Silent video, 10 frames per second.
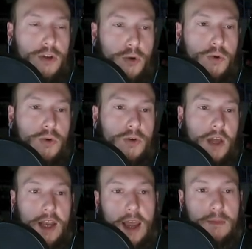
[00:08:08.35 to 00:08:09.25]

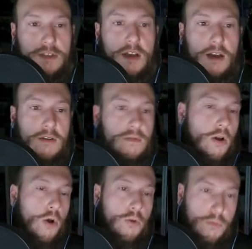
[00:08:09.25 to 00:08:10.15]
Google and Amazon
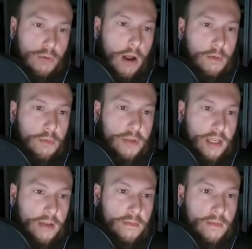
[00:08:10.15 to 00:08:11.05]
own
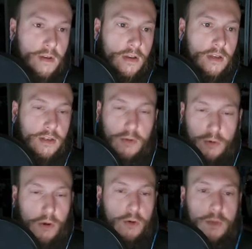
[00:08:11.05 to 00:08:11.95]
probably,
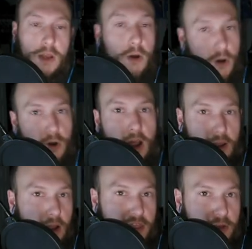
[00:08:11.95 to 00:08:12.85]
don't quote me, uh,
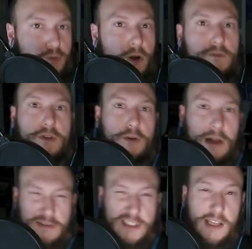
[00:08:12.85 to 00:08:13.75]
I, I think roughly
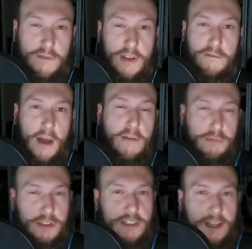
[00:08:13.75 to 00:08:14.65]
around
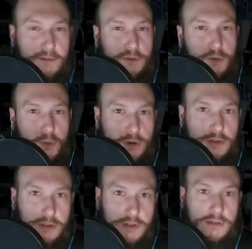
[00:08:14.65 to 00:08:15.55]
75% of the
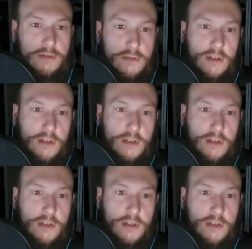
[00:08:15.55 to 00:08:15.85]
world's